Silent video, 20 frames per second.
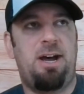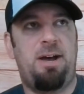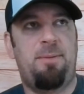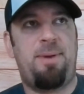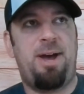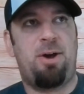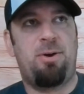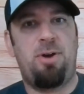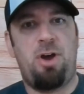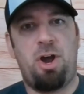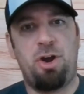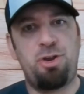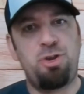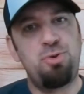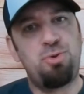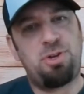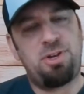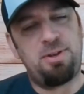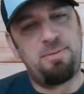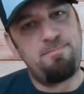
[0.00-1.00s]
about are
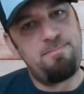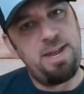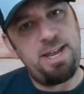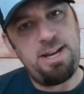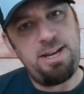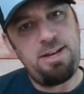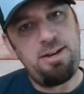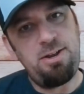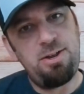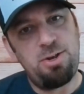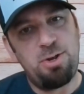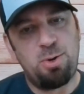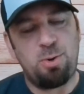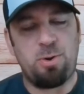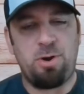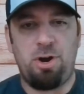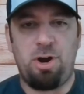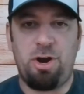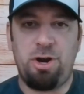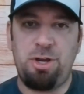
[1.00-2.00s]
you committed
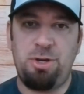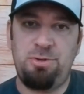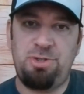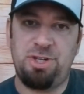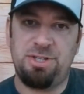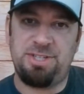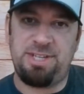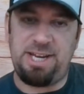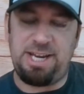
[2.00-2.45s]
or are you just